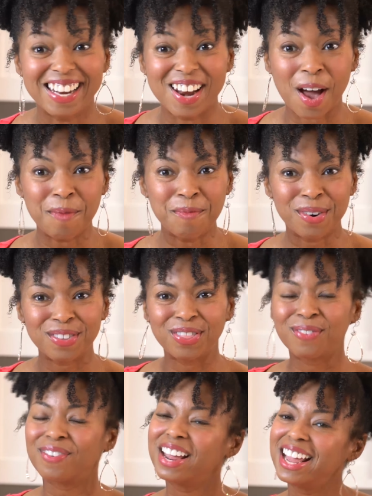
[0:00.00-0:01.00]
number
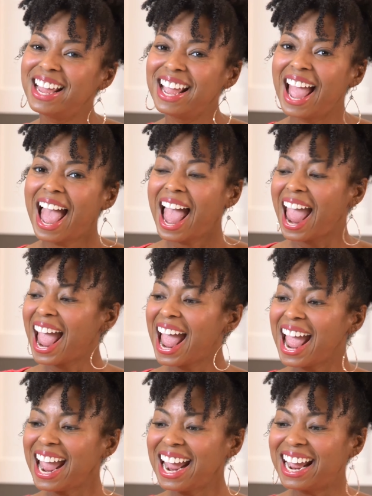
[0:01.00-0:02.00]
3.
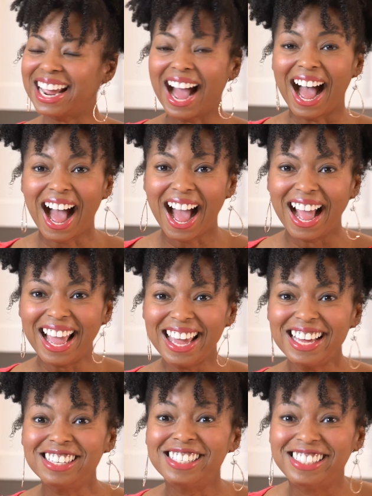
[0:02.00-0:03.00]
Hey,
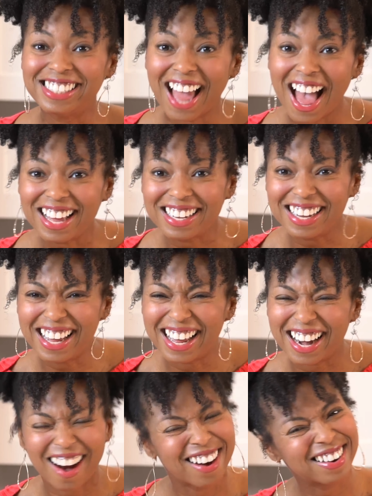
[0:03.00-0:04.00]
it's
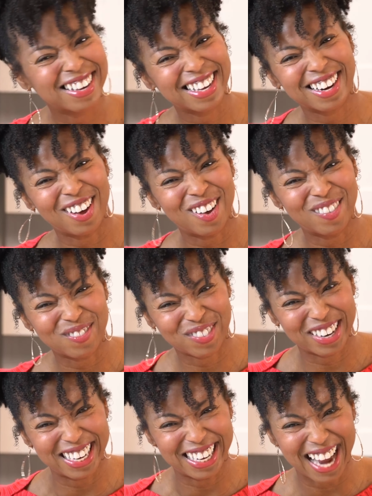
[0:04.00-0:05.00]
chocolate, our good old
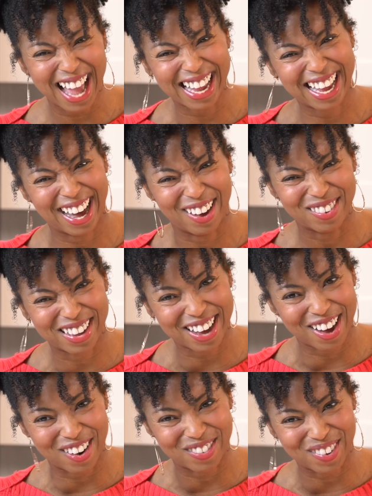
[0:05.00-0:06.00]
friend
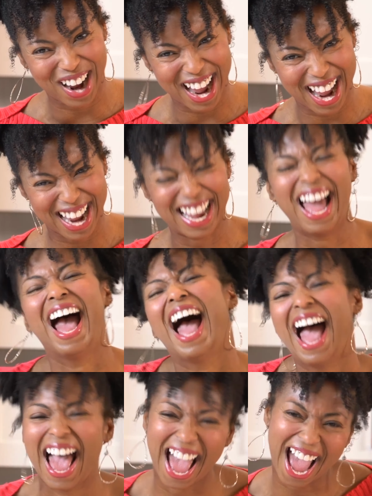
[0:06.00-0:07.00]
cocoa, right?
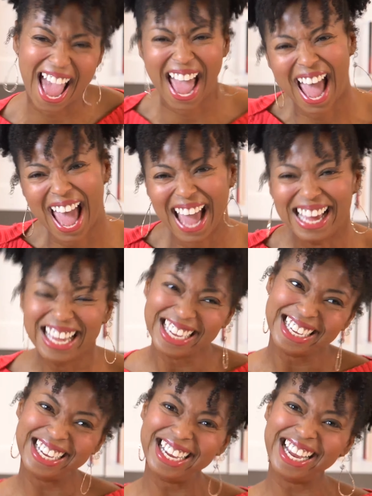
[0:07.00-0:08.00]

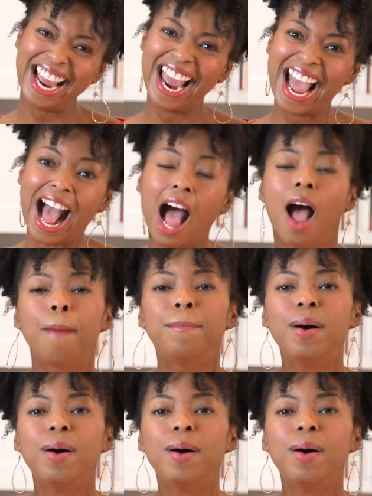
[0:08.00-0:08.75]
Yeah,